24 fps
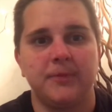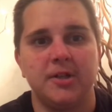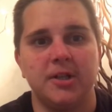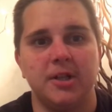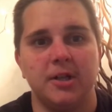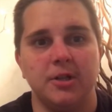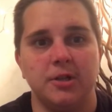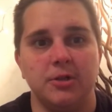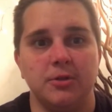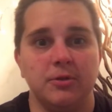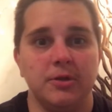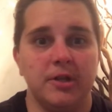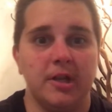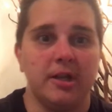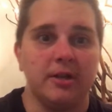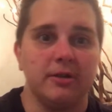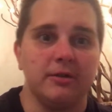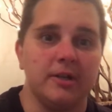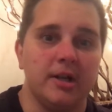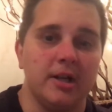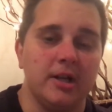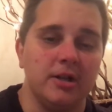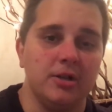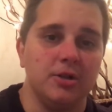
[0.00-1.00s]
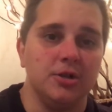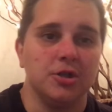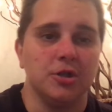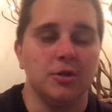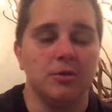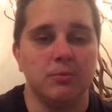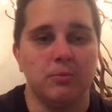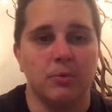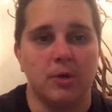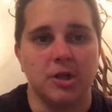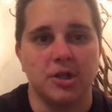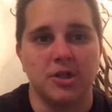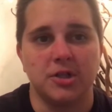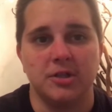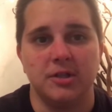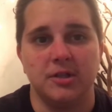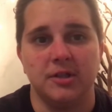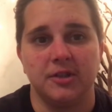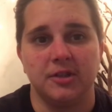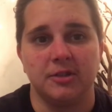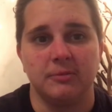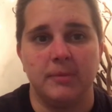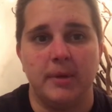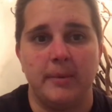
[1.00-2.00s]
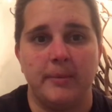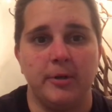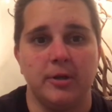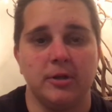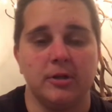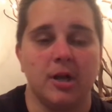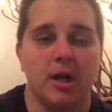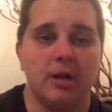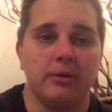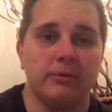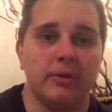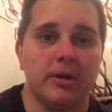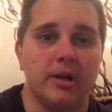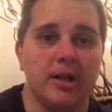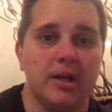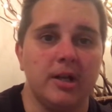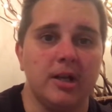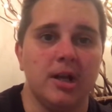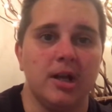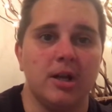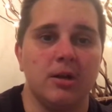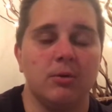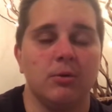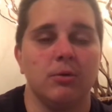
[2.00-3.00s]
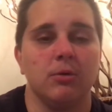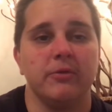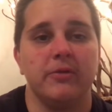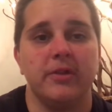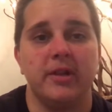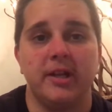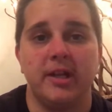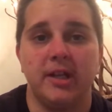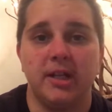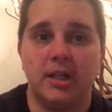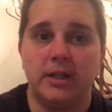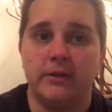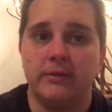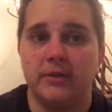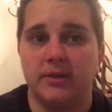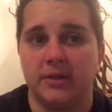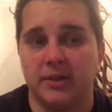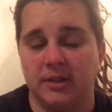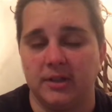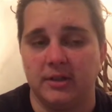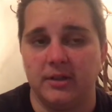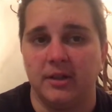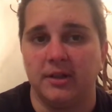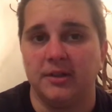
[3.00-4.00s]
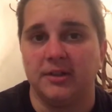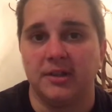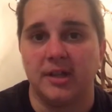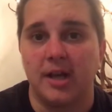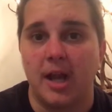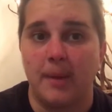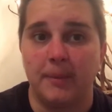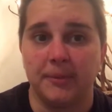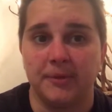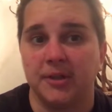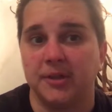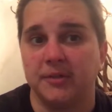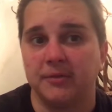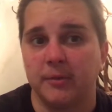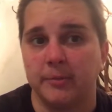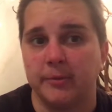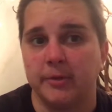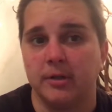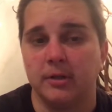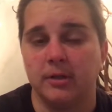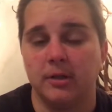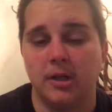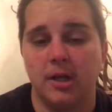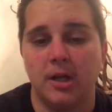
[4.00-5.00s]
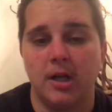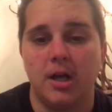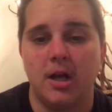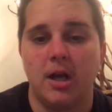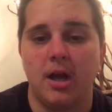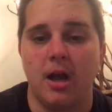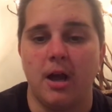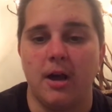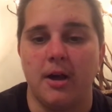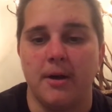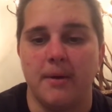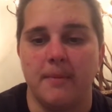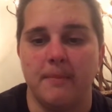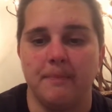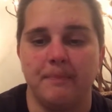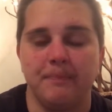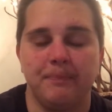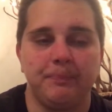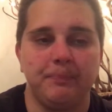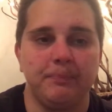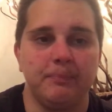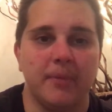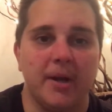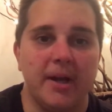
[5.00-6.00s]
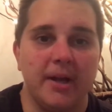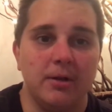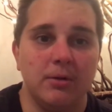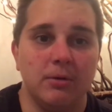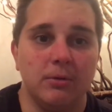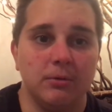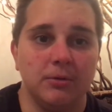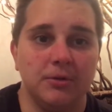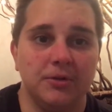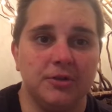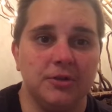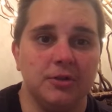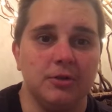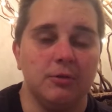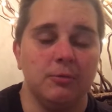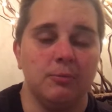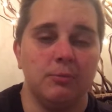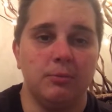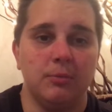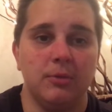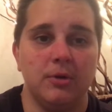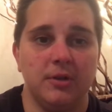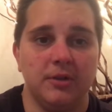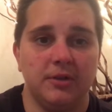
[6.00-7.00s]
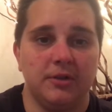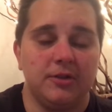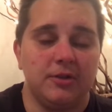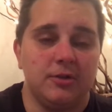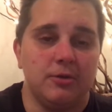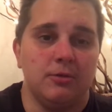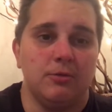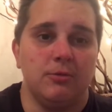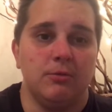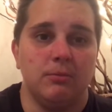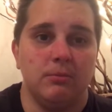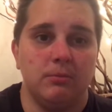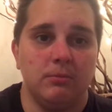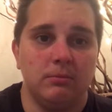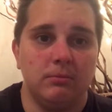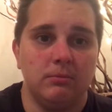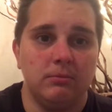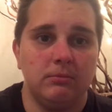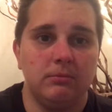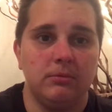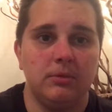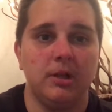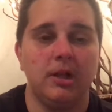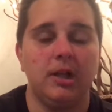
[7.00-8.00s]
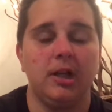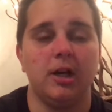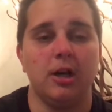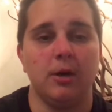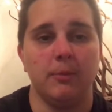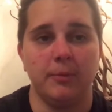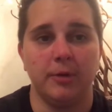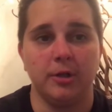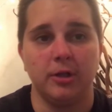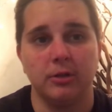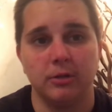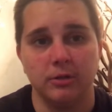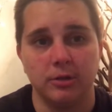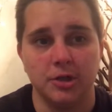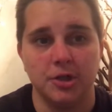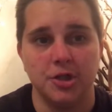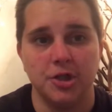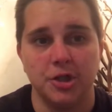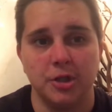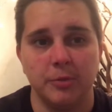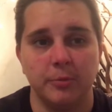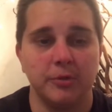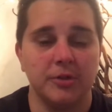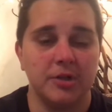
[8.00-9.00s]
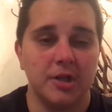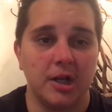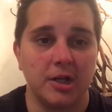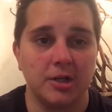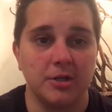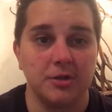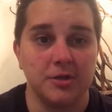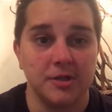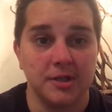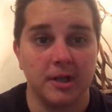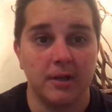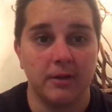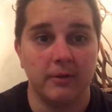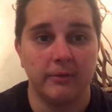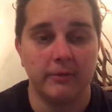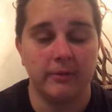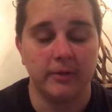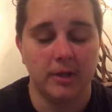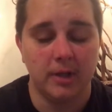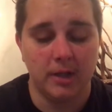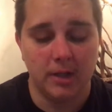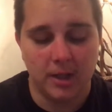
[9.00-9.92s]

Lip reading: tell you yay or nay, you should watch this, or maybe you're not ready yet, or they can give you the synopsis from it. My goal is to help encourage you to protect yourself.